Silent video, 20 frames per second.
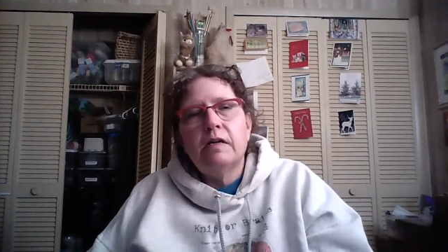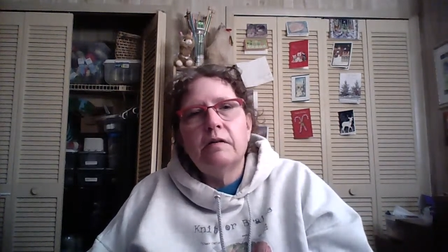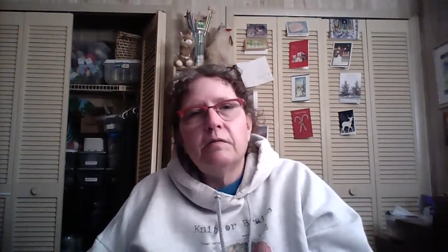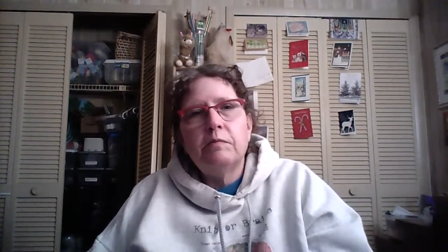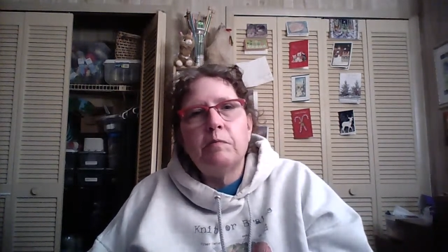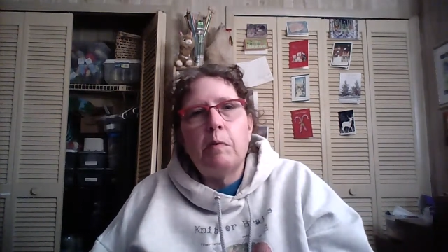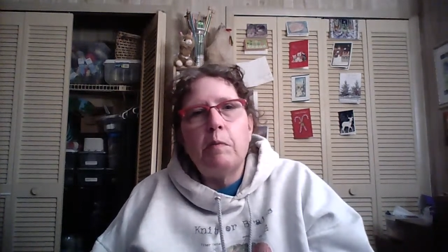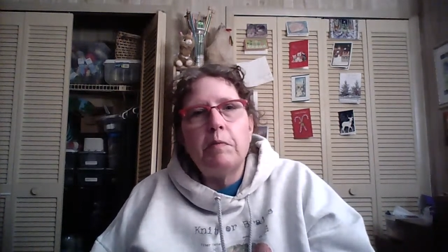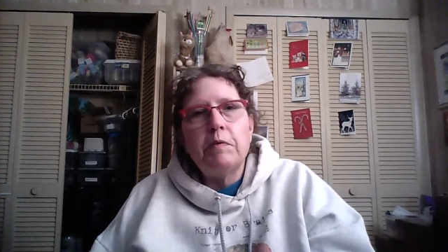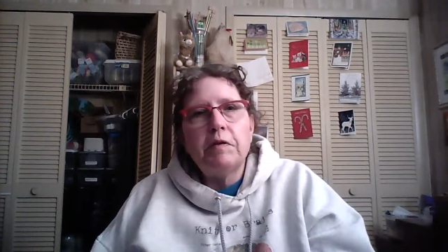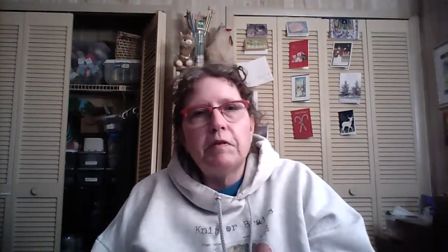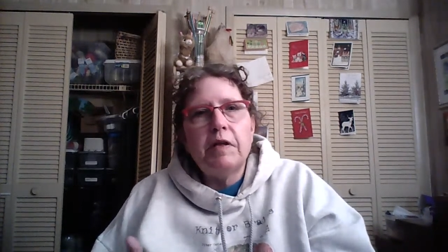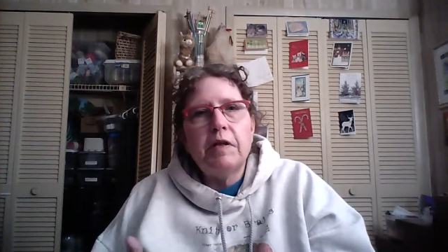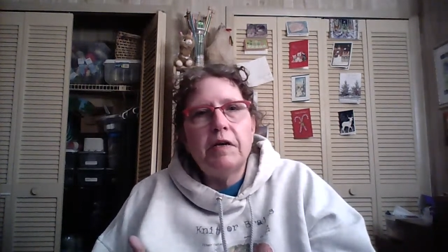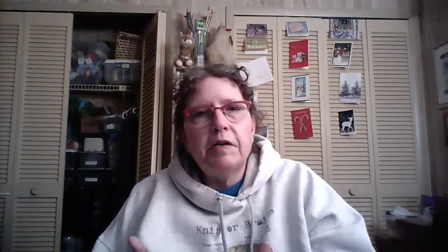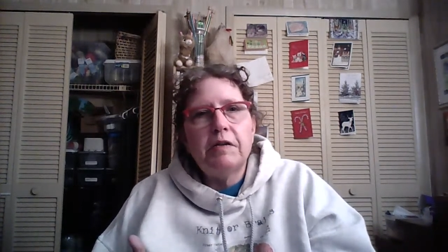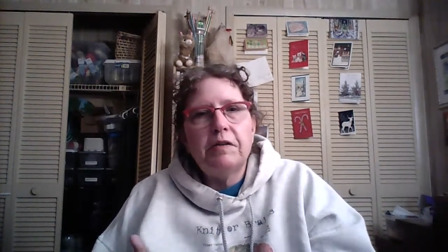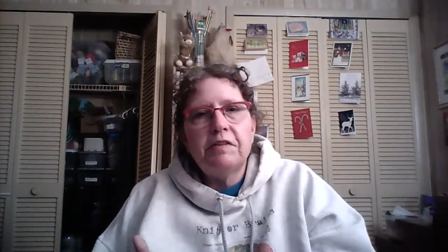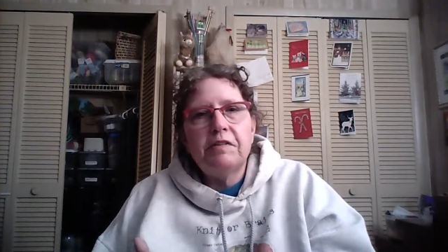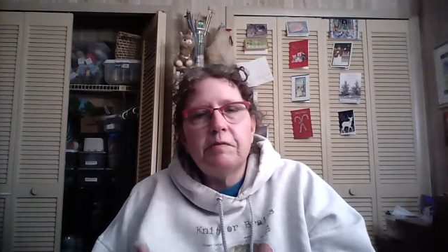remember to
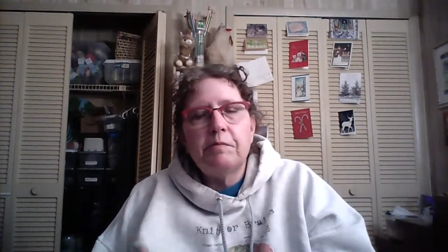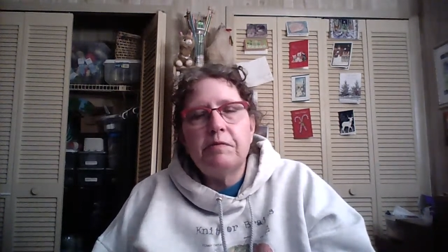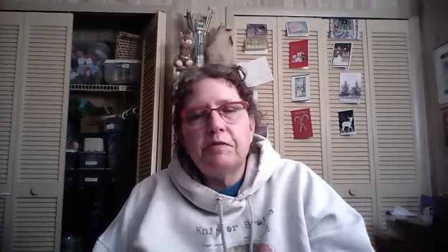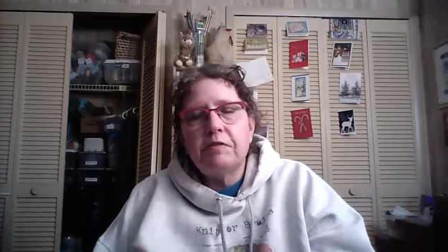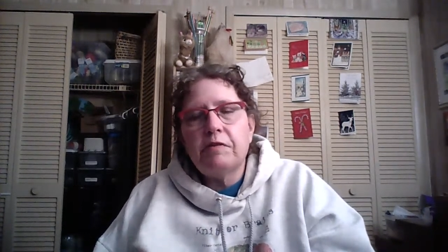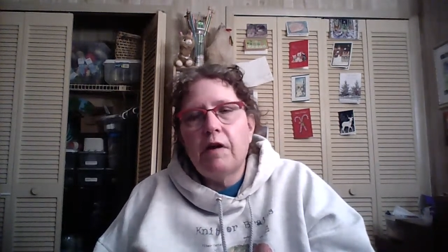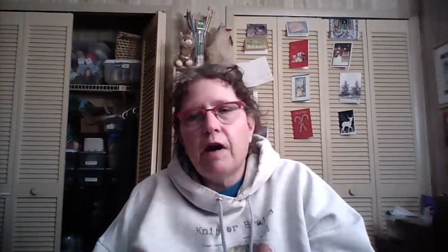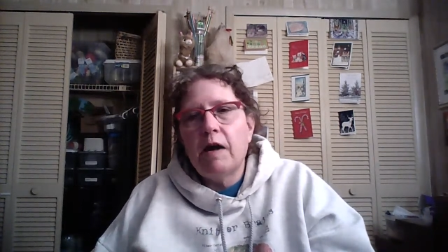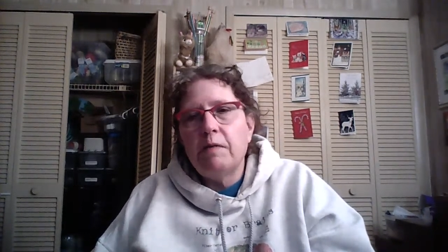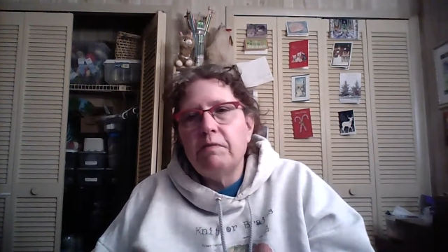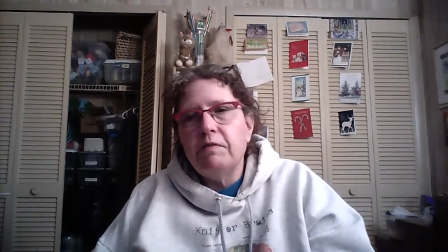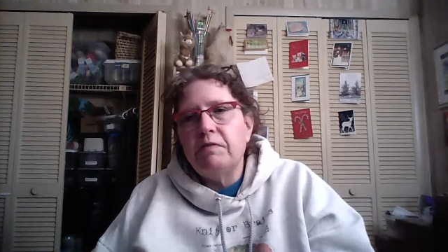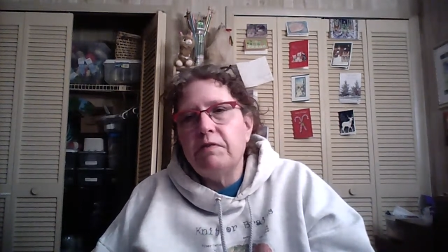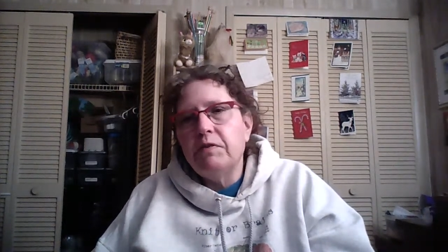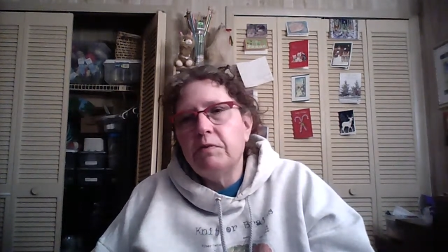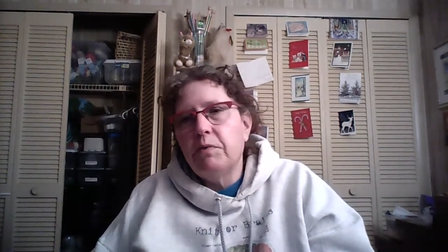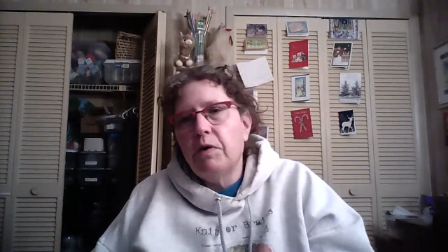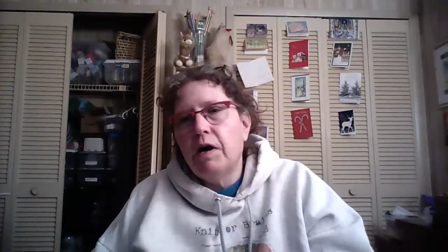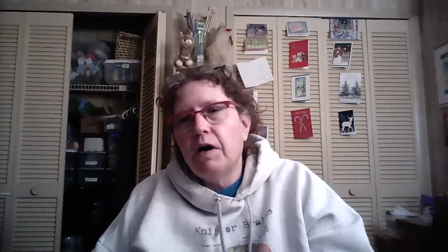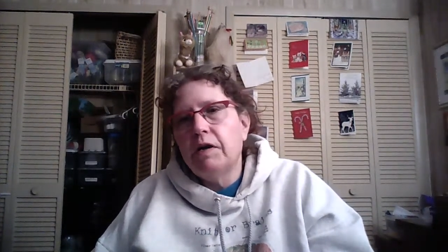like and subscribe if
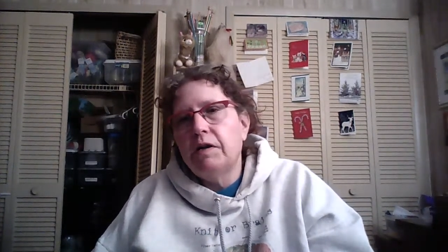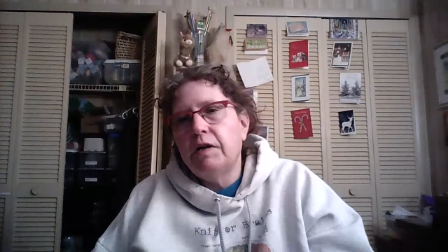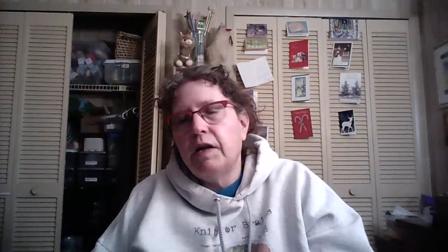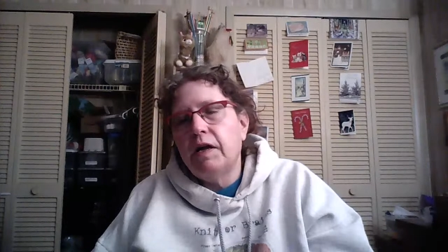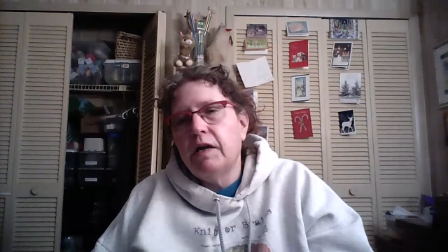you want.